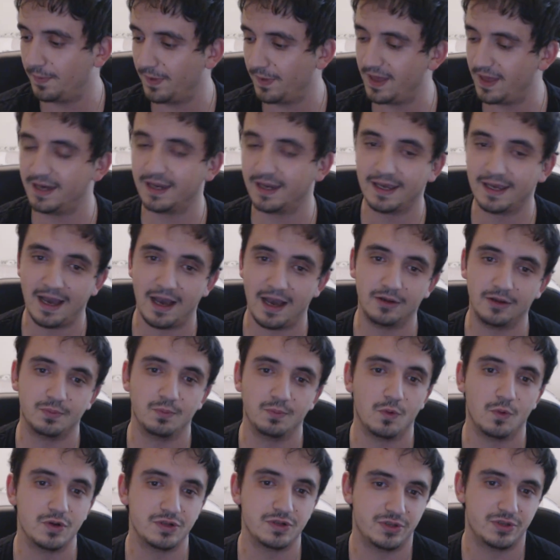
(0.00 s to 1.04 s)
planning
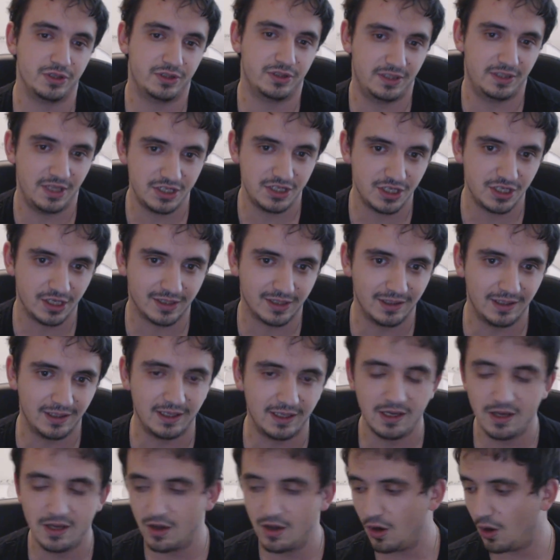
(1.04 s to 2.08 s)
out more
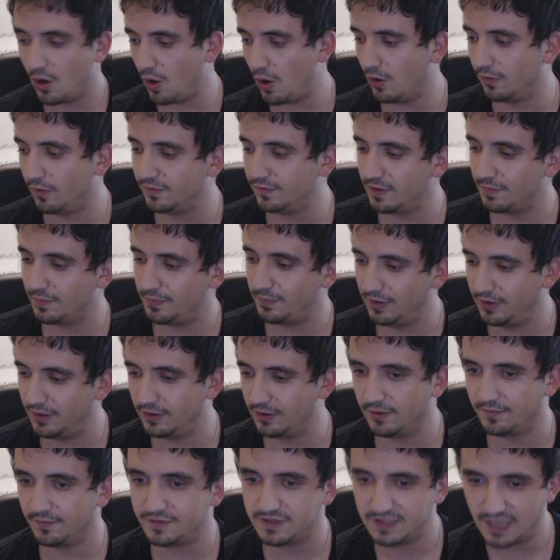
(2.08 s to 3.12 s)
strategically over the
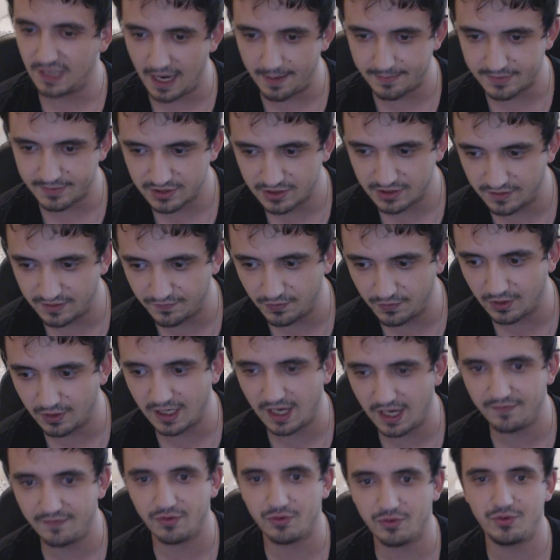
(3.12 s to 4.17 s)
period of time. So if you
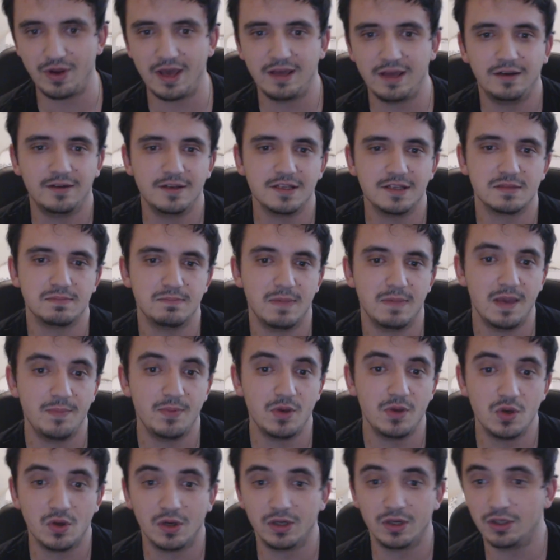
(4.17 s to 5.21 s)
have a readiness,
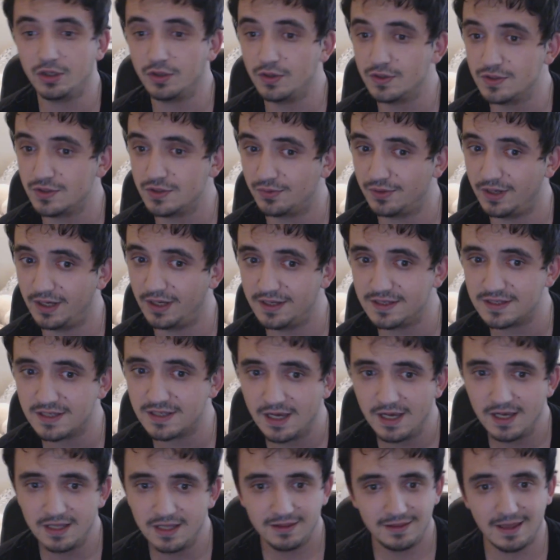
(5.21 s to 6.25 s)
maybe you're gonna use your readiness
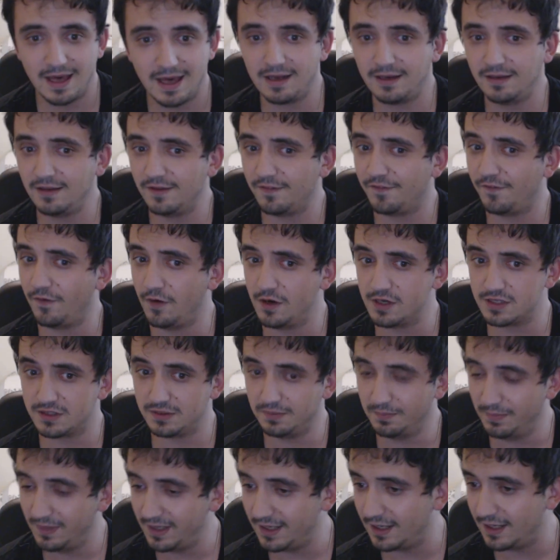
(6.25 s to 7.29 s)
not in the
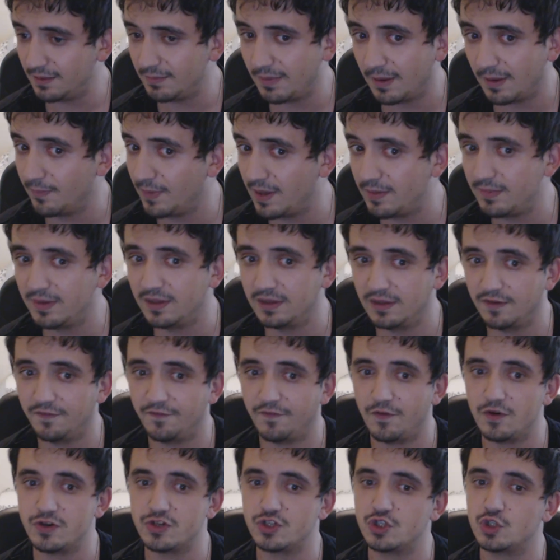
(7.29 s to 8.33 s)
first minute, but maybe in the
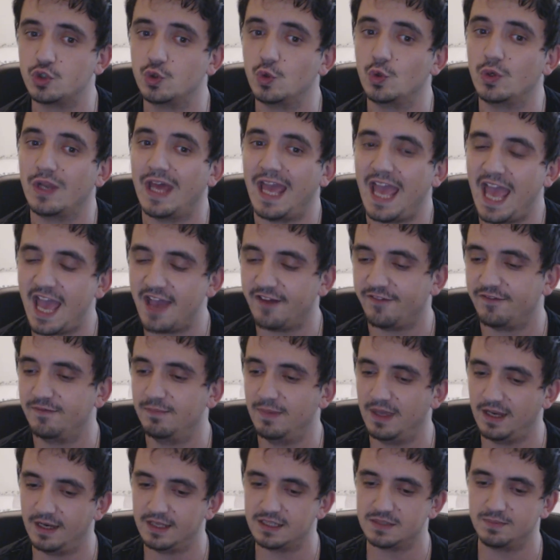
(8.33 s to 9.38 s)
first 2.5
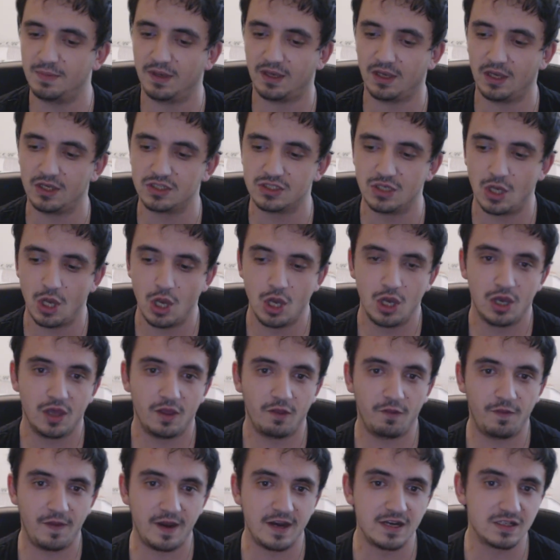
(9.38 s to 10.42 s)
minutes, because
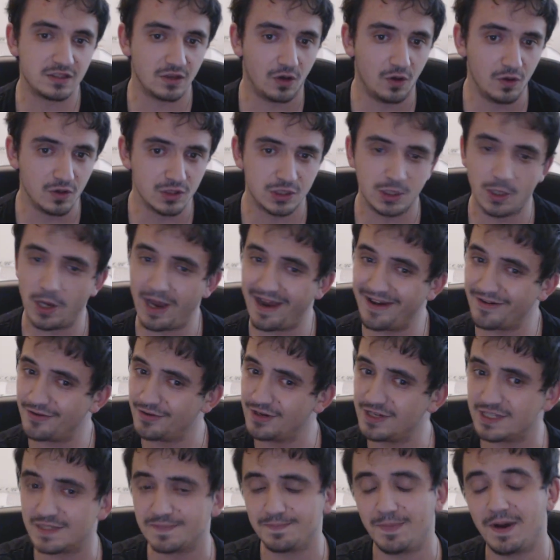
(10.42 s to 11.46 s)
there's also a
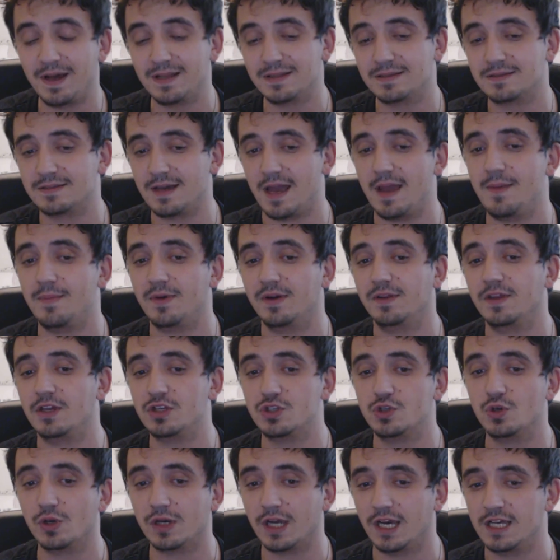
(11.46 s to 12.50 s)
respawn timer
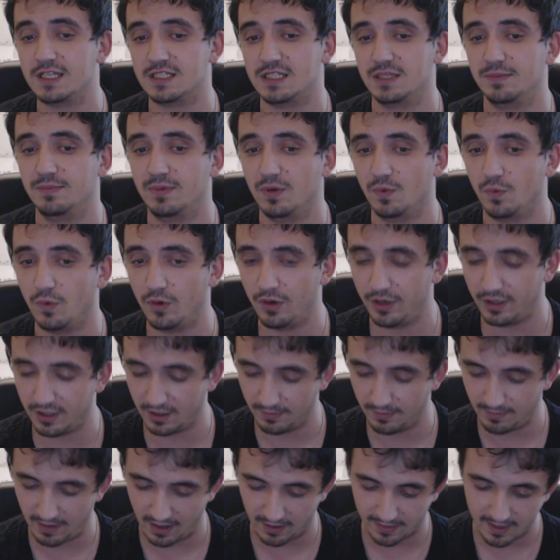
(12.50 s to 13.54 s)
that you have to be
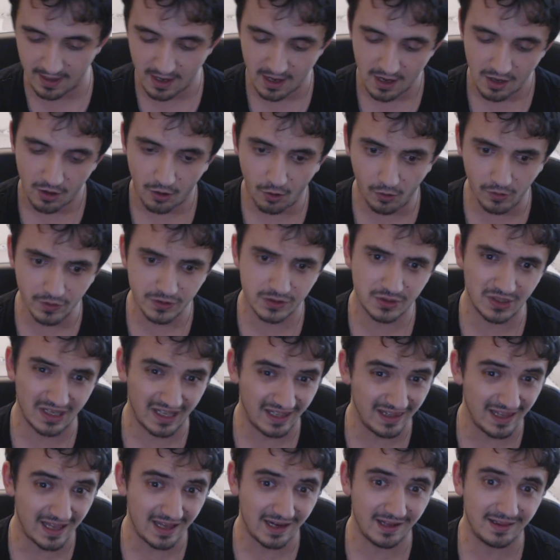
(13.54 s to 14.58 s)
worrying about. Also,
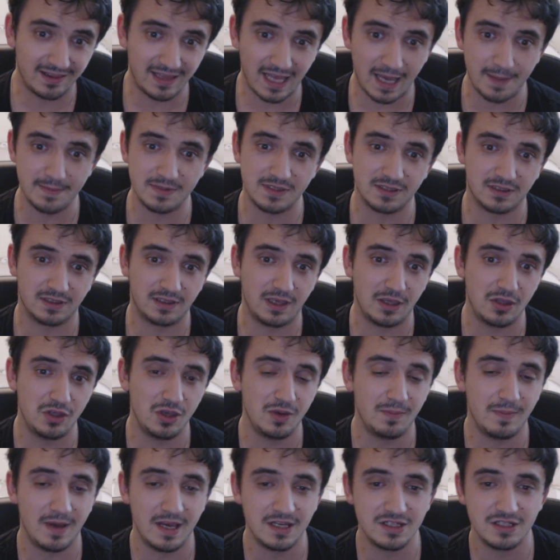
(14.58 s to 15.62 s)
a lot of times, can
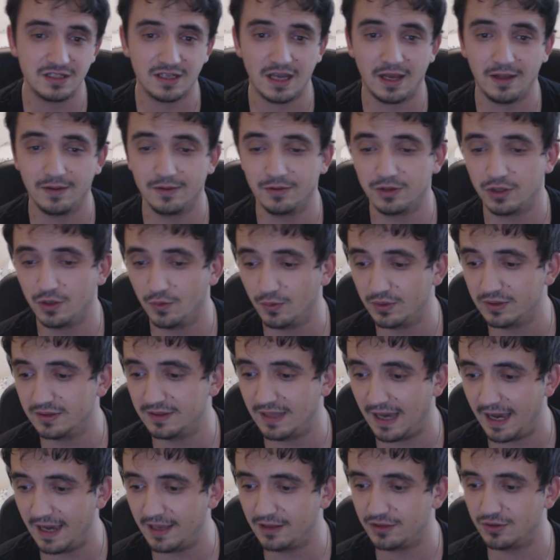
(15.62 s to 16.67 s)
you imagine how you would
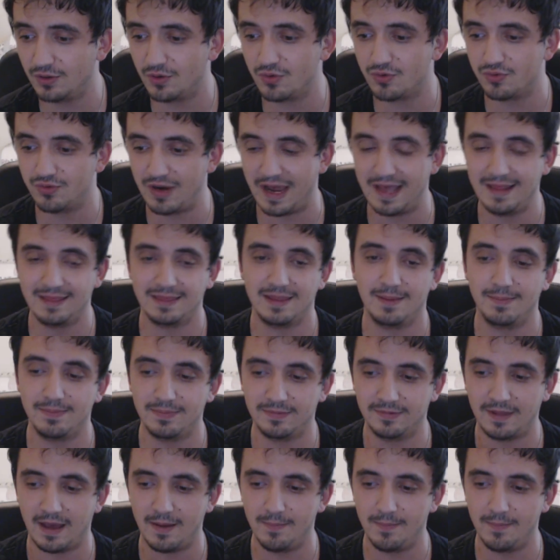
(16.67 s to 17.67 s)
die to a random